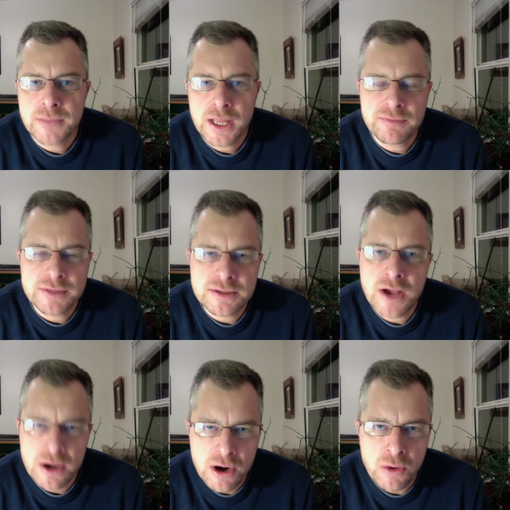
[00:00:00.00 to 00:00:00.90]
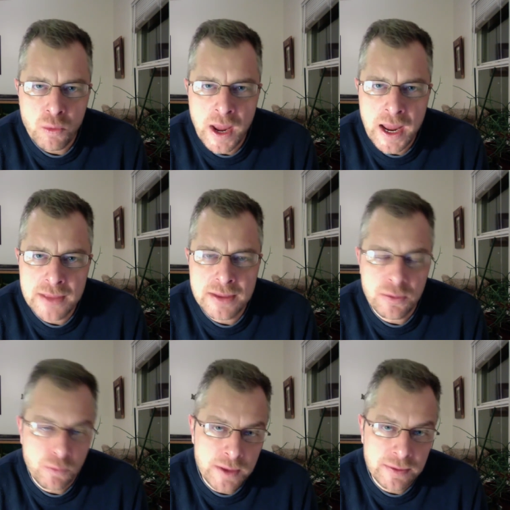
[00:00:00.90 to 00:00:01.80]
And if it's not our way,
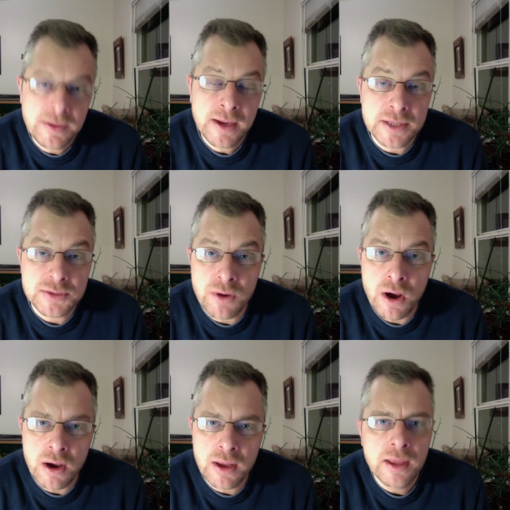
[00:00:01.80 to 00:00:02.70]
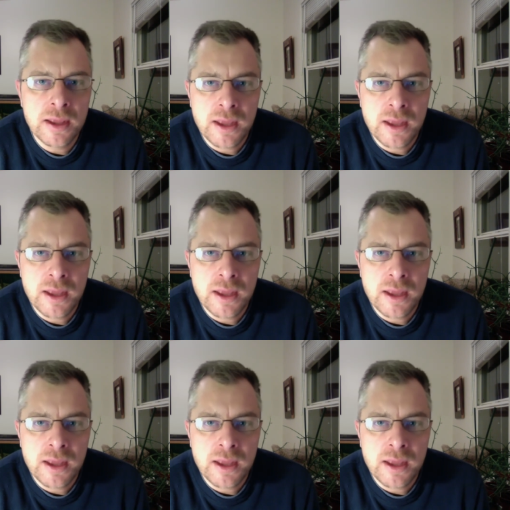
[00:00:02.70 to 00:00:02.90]
then we think it's wrong,